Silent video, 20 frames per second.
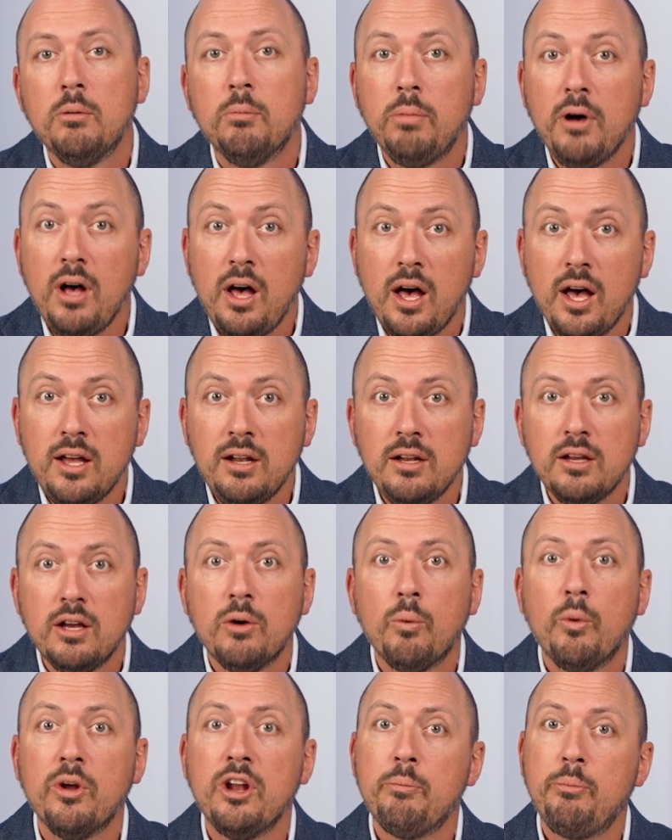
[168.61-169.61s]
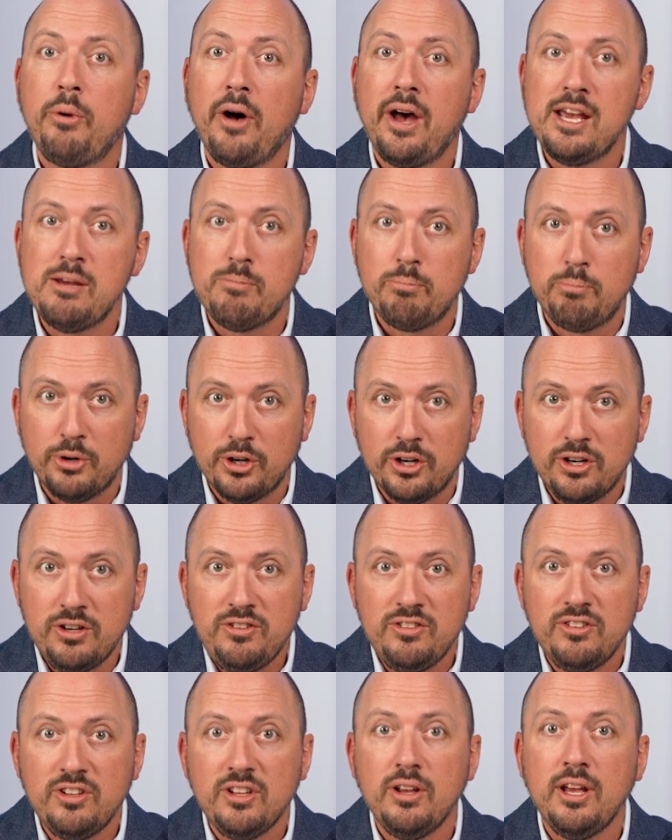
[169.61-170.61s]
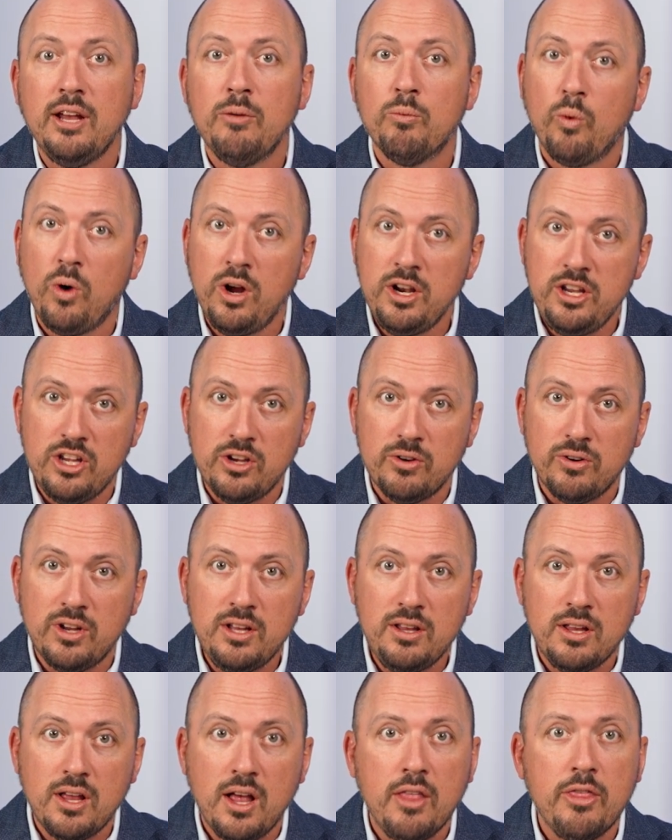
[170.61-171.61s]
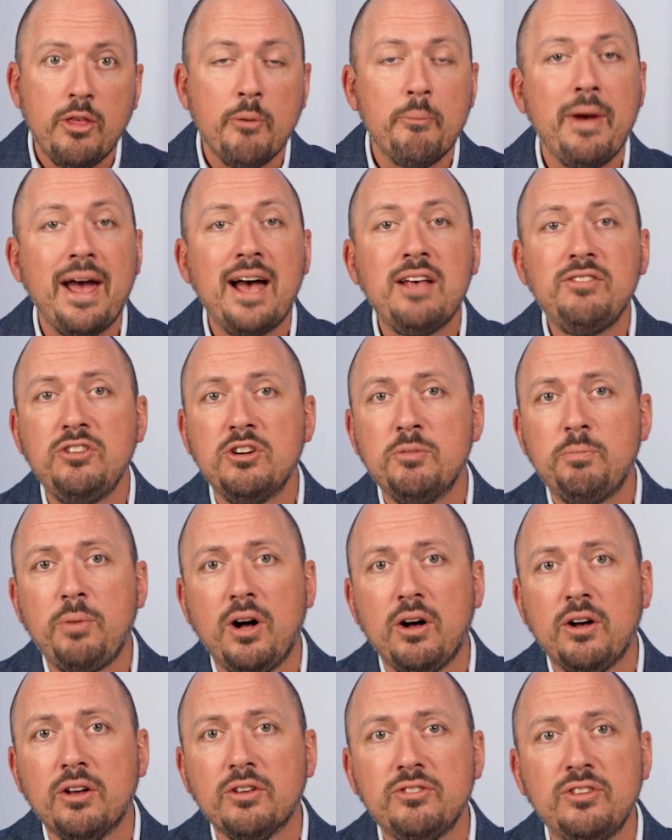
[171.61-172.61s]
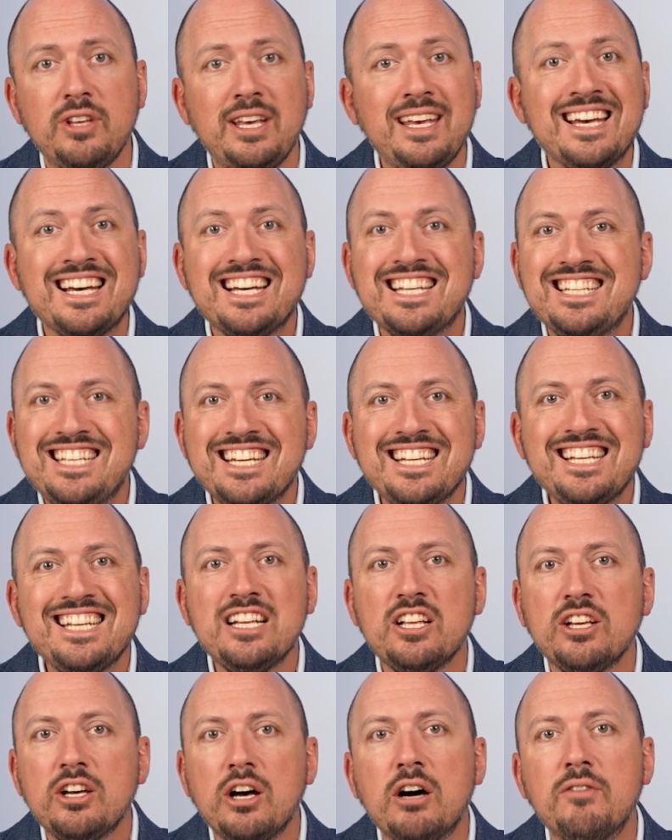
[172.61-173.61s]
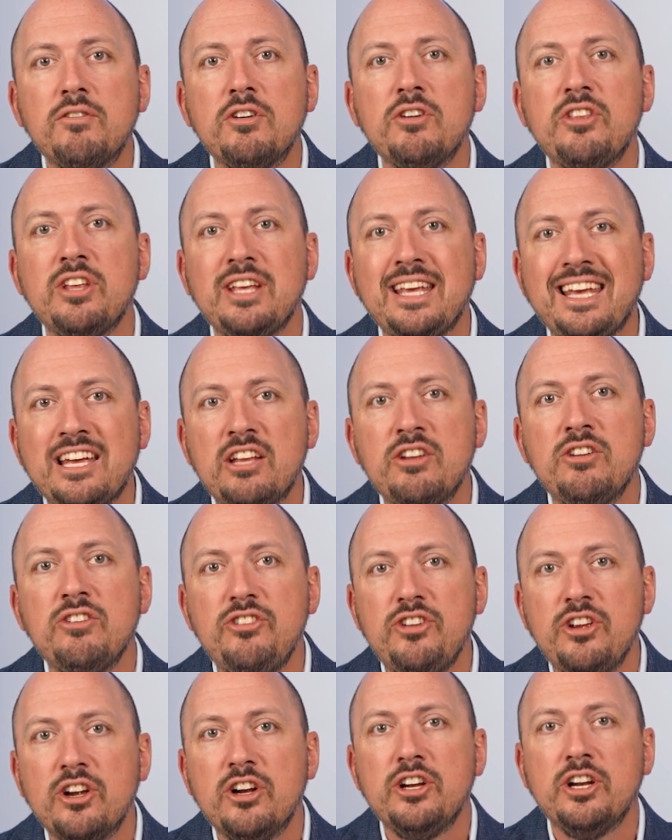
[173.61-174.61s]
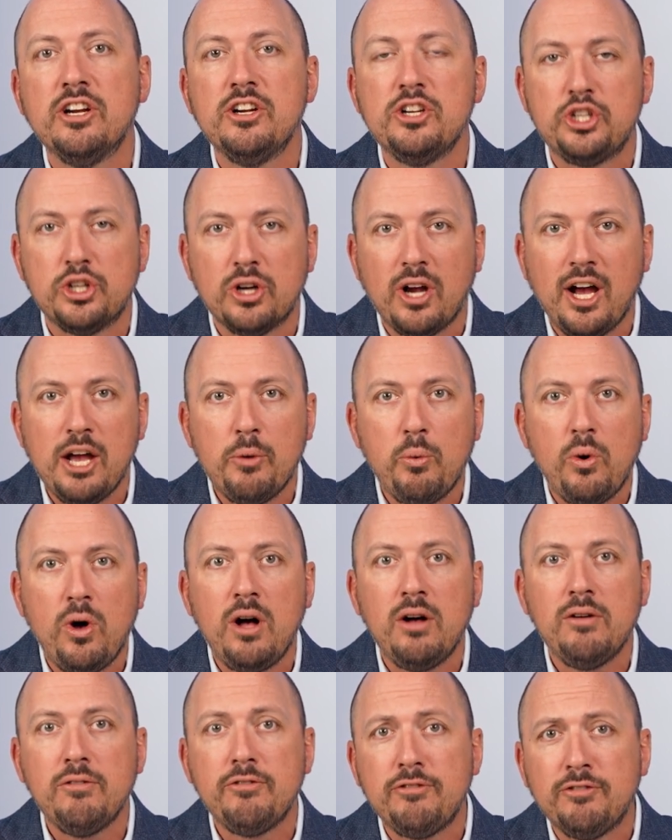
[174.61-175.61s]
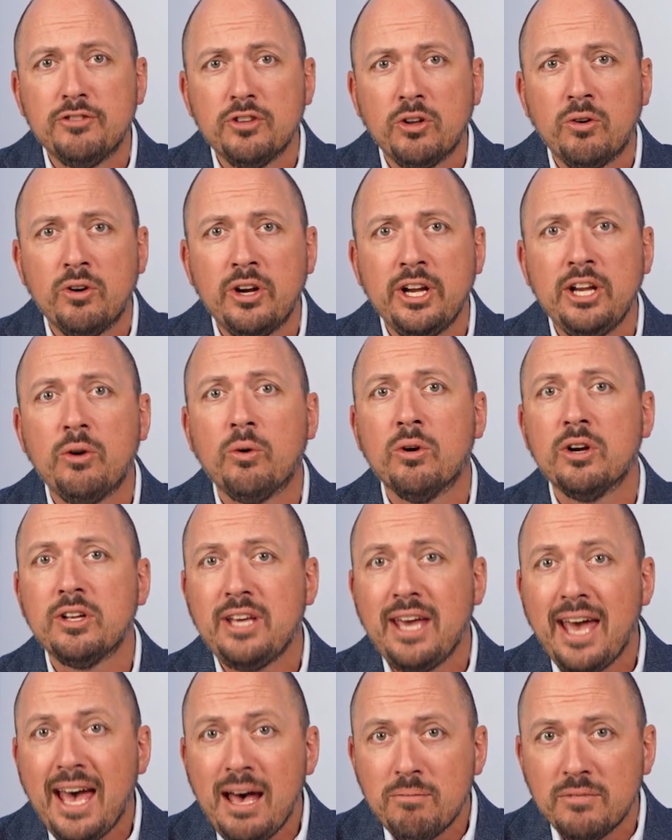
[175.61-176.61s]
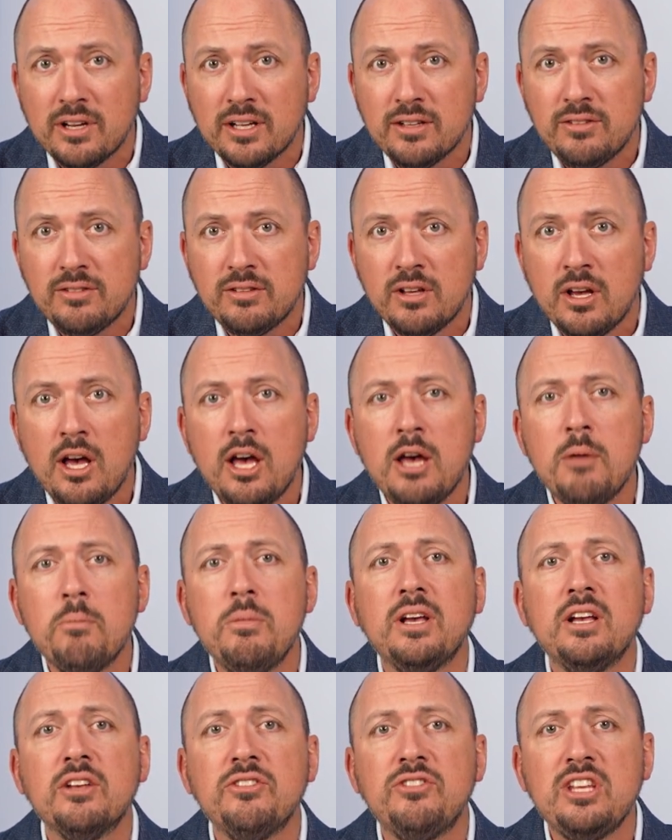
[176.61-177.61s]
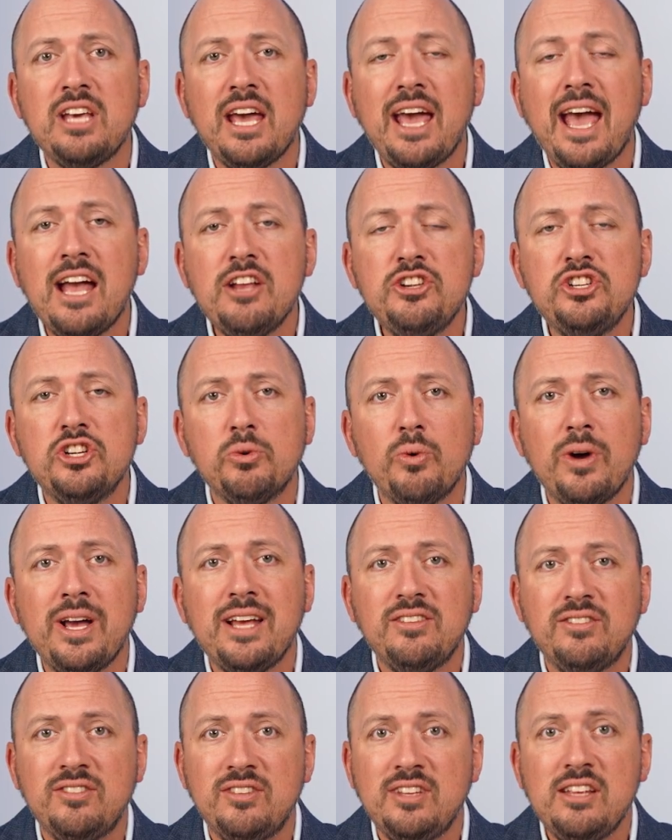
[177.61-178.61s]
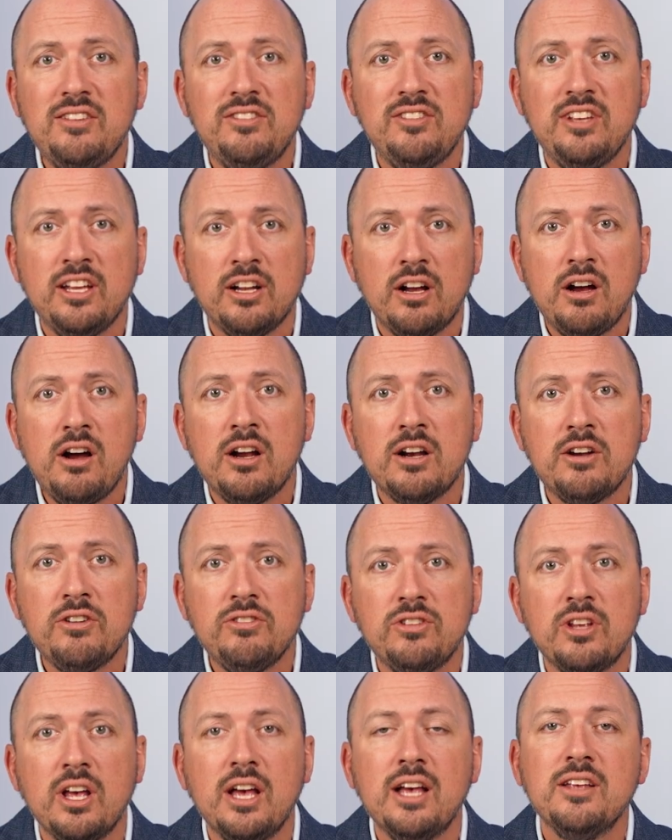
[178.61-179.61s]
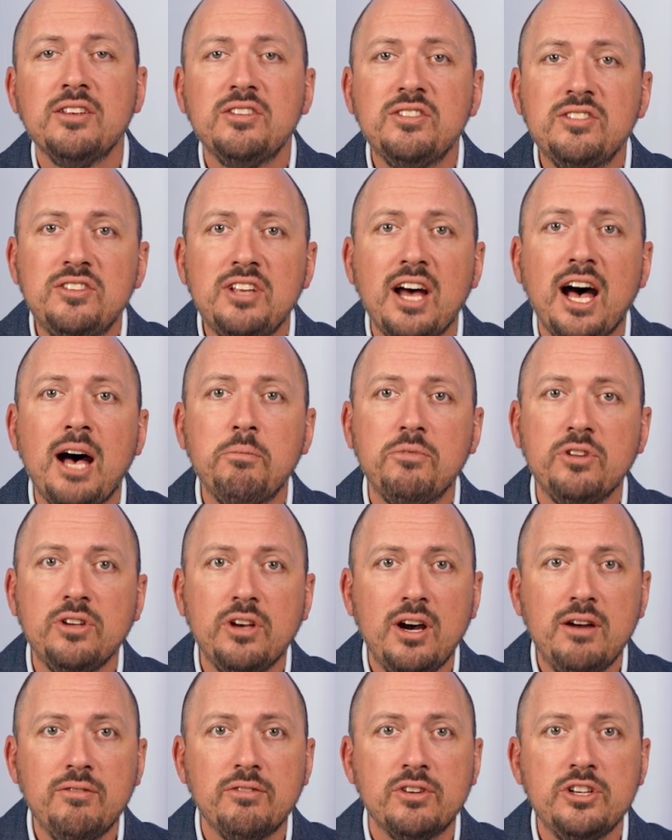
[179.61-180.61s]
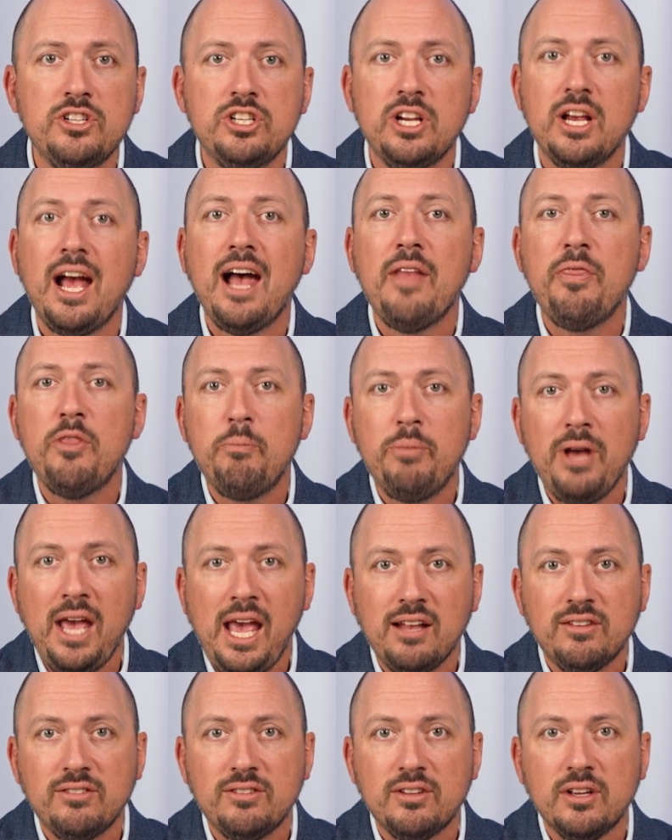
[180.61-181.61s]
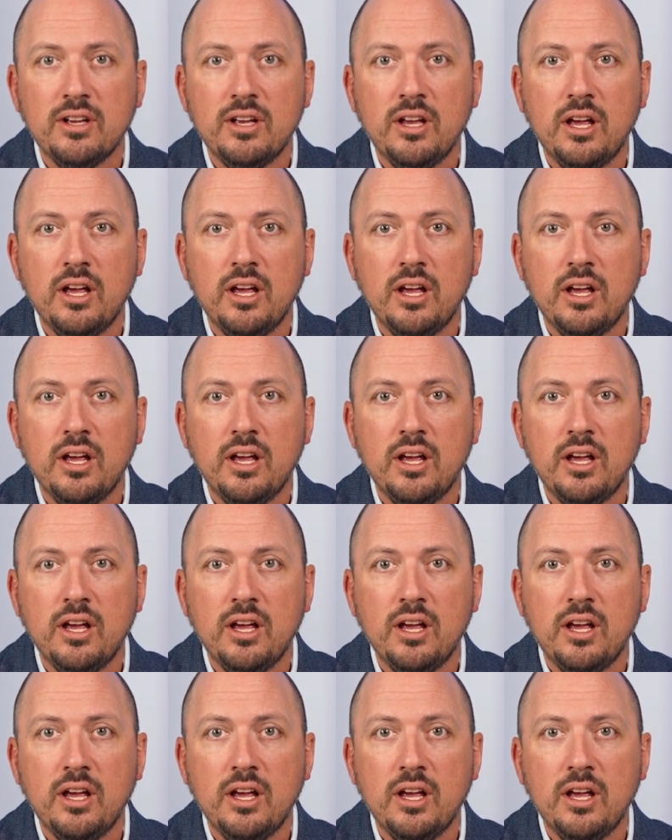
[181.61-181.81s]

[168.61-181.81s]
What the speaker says: But when a pipe burst in one unit, the master policy didn't cover the interior drywall, flooring, or cabinets because the HOA CC&Rs stopped coverage at the paint.